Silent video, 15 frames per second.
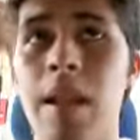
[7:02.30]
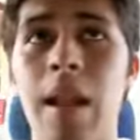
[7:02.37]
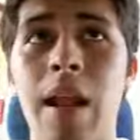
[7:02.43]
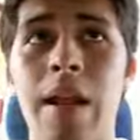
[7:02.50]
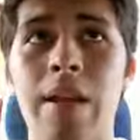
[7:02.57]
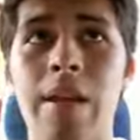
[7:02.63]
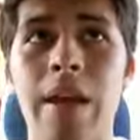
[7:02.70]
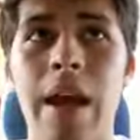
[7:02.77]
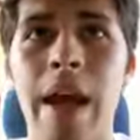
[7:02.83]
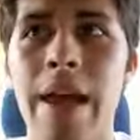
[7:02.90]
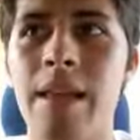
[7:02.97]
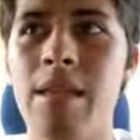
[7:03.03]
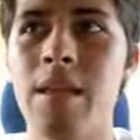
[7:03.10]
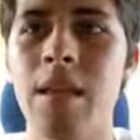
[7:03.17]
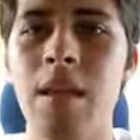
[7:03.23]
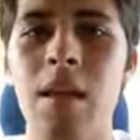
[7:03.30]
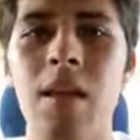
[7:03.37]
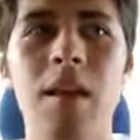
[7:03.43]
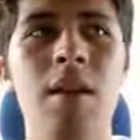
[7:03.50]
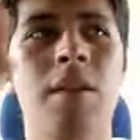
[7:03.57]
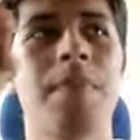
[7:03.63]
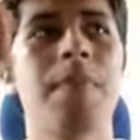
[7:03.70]
like the heads
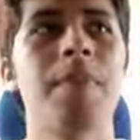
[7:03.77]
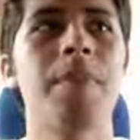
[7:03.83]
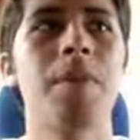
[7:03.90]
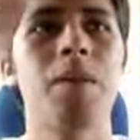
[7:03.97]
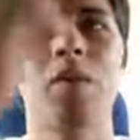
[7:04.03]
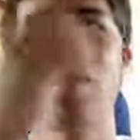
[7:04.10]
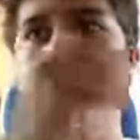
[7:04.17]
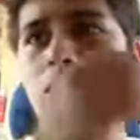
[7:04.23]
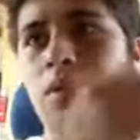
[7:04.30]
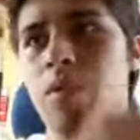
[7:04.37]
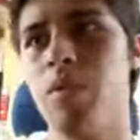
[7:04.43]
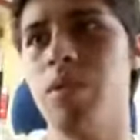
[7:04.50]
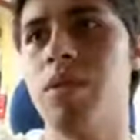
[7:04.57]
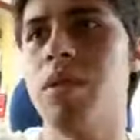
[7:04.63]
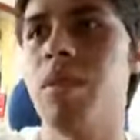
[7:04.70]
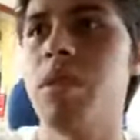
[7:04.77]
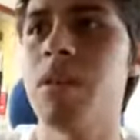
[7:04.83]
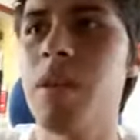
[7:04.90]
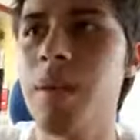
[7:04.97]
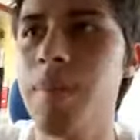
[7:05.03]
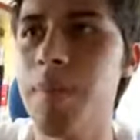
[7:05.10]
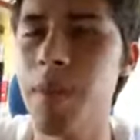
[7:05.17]
who
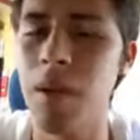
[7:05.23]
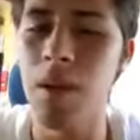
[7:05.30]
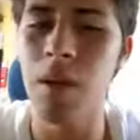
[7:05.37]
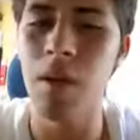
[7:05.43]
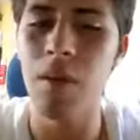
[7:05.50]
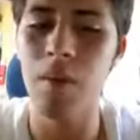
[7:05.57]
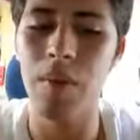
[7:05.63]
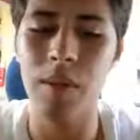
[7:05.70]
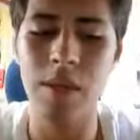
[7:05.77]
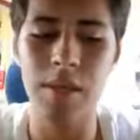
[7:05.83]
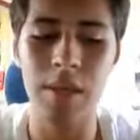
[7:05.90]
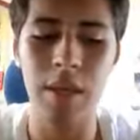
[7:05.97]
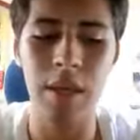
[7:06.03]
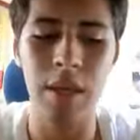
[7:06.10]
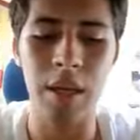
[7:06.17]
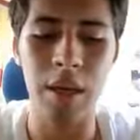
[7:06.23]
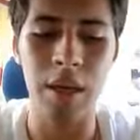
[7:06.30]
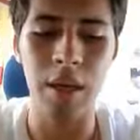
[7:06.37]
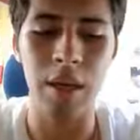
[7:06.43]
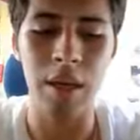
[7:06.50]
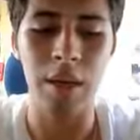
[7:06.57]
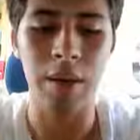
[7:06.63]
started, was
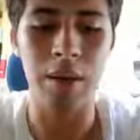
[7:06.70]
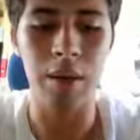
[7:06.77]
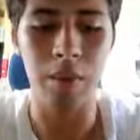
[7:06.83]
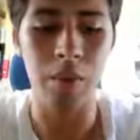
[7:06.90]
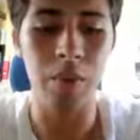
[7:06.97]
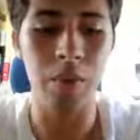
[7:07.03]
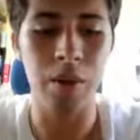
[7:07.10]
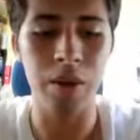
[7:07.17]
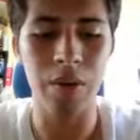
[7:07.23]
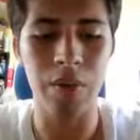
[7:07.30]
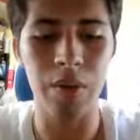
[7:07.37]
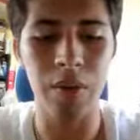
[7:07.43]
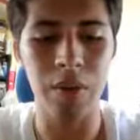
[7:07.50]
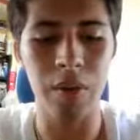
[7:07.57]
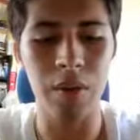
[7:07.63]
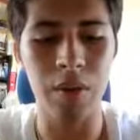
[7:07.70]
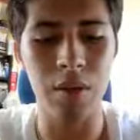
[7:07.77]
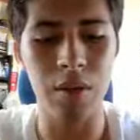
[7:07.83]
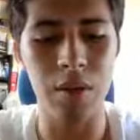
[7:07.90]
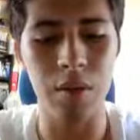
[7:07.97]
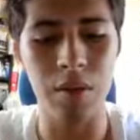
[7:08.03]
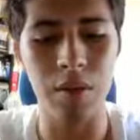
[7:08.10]
the one real
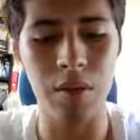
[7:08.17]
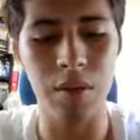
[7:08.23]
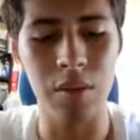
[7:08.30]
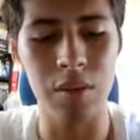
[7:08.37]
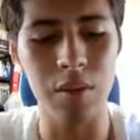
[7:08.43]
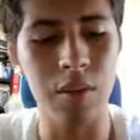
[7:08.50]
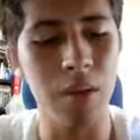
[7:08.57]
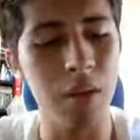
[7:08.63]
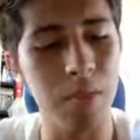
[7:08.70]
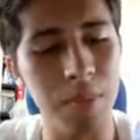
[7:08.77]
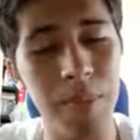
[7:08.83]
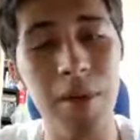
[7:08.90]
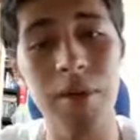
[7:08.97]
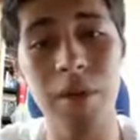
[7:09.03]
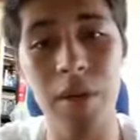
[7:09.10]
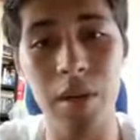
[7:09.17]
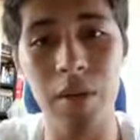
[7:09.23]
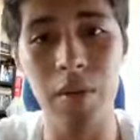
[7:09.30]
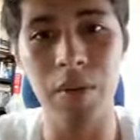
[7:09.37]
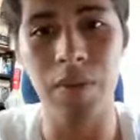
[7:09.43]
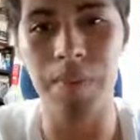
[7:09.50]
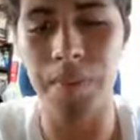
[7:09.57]
very
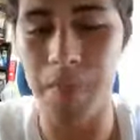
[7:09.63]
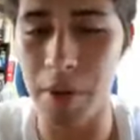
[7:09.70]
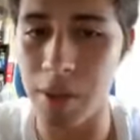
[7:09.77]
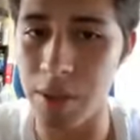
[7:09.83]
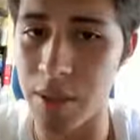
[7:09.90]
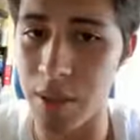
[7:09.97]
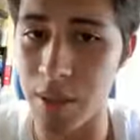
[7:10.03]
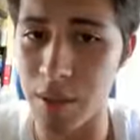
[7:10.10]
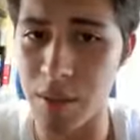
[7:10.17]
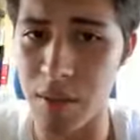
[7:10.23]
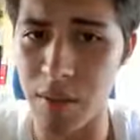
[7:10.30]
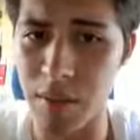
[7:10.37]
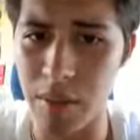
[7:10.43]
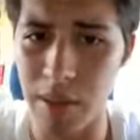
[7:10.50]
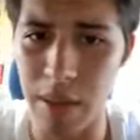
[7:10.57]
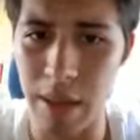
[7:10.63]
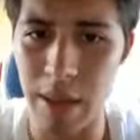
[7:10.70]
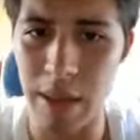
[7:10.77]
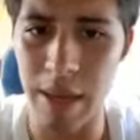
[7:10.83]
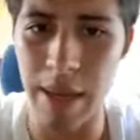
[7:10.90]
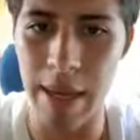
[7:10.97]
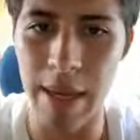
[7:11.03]
known person called
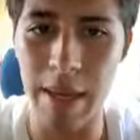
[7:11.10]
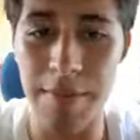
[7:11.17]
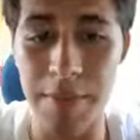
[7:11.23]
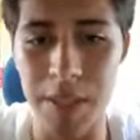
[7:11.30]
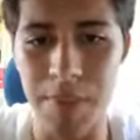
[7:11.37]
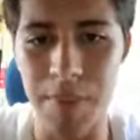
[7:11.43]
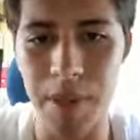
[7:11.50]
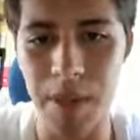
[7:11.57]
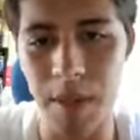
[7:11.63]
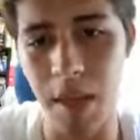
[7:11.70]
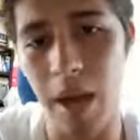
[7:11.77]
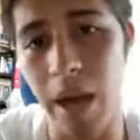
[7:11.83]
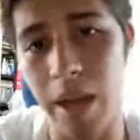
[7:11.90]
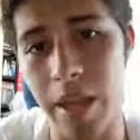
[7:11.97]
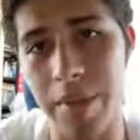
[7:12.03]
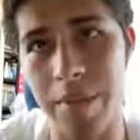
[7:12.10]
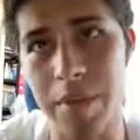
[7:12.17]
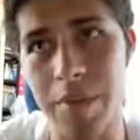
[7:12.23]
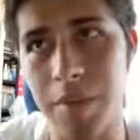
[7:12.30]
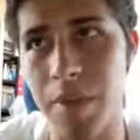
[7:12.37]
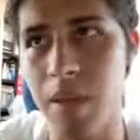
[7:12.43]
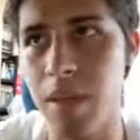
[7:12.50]
Adam Smith. Adam
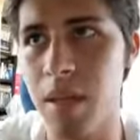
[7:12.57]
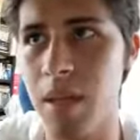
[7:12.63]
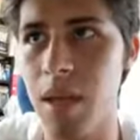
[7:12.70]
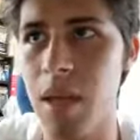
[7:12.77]
Smith